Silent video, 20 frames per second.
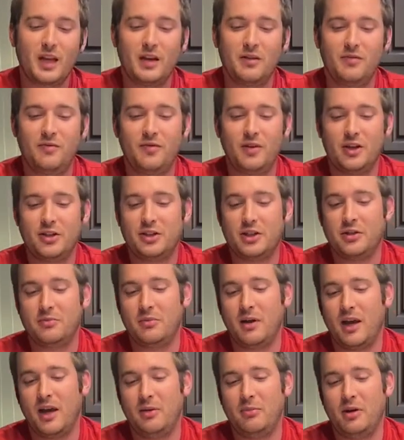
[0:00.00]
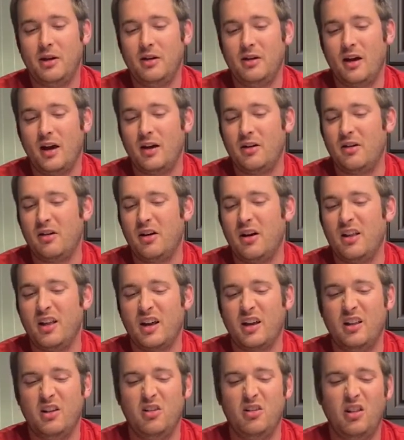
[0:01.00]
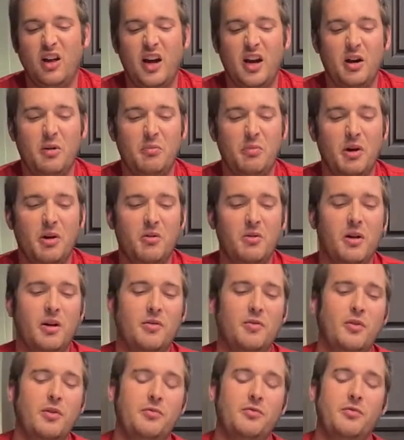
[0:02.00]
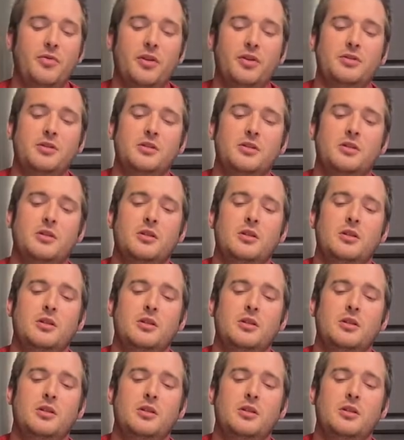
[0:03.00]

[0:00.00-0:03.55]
Fishing, maybe. I don't know. I like a little lighter beer whenever I'm fishing.